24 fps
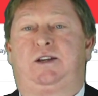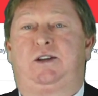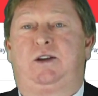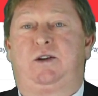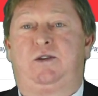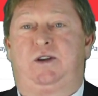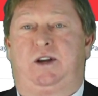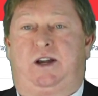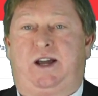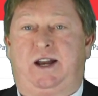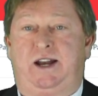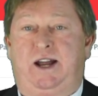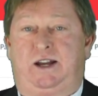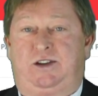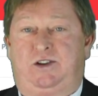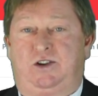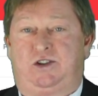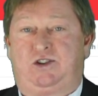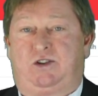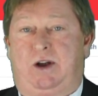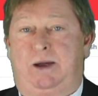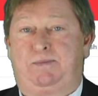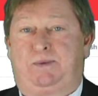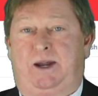to do to connect your
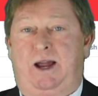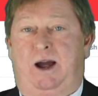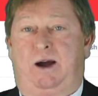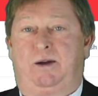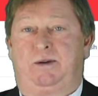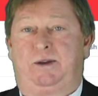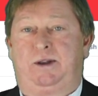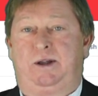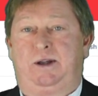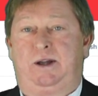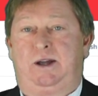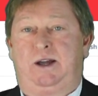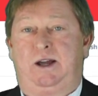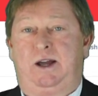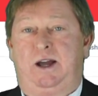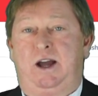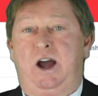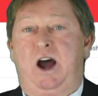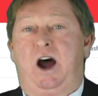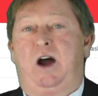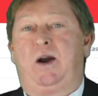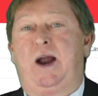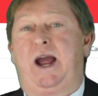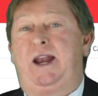Stripe account.
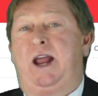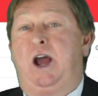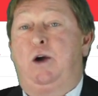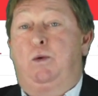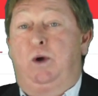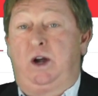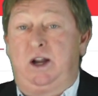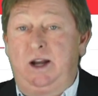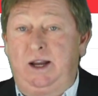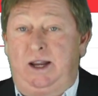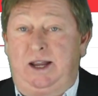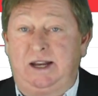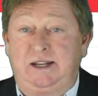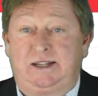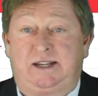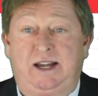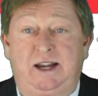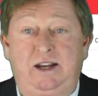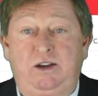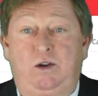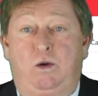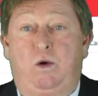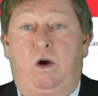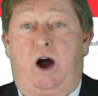All right, we're going to
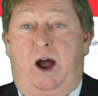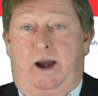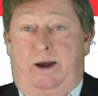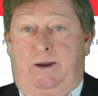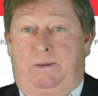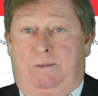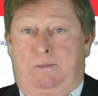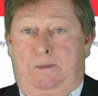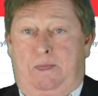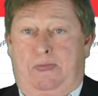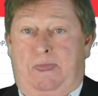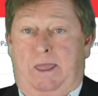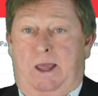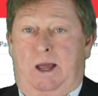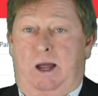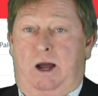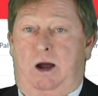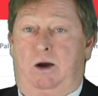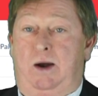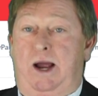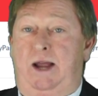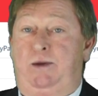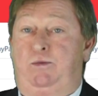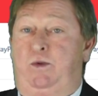continue on.
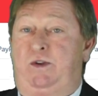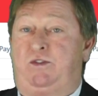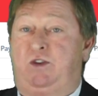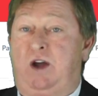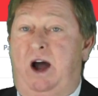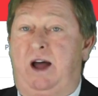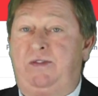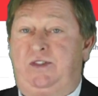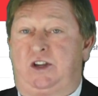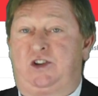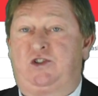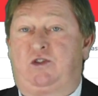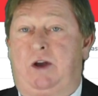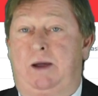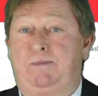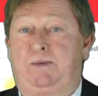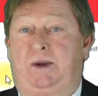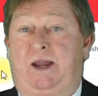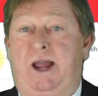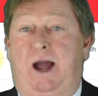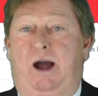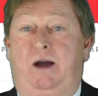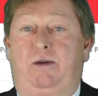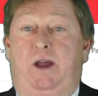All right, we've got the Stripe
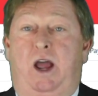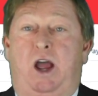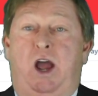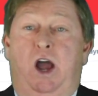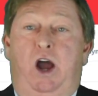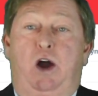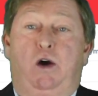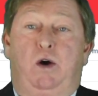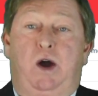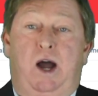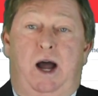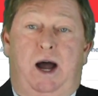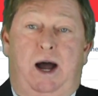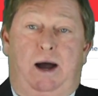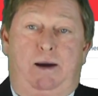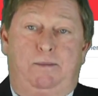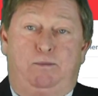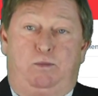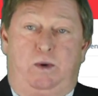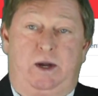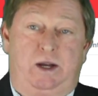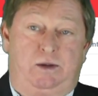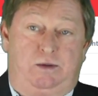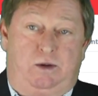account.
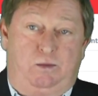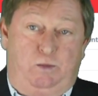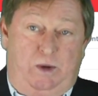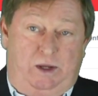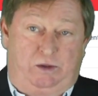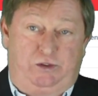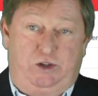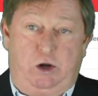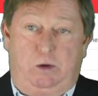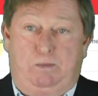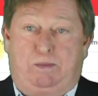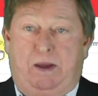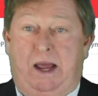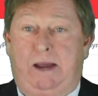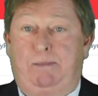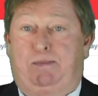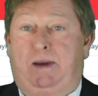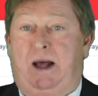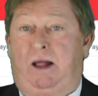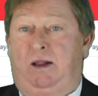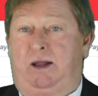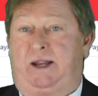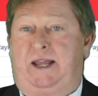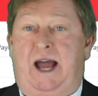We'll do
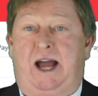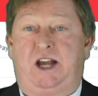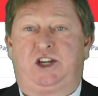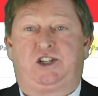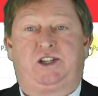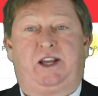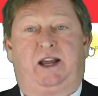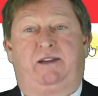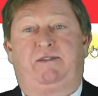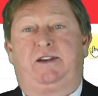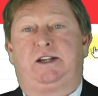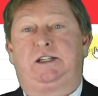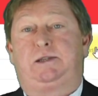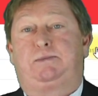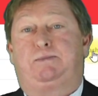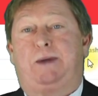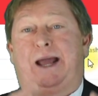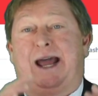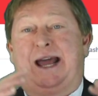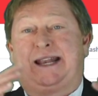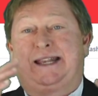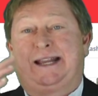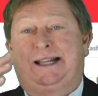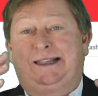PayPal and cash savings
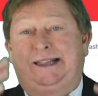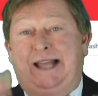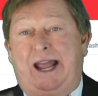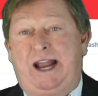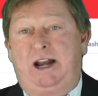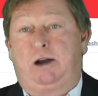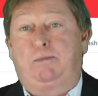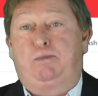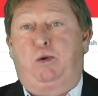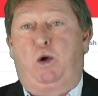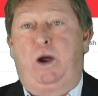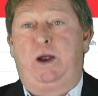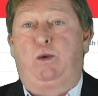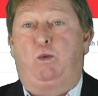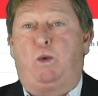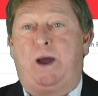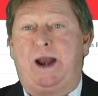at the later point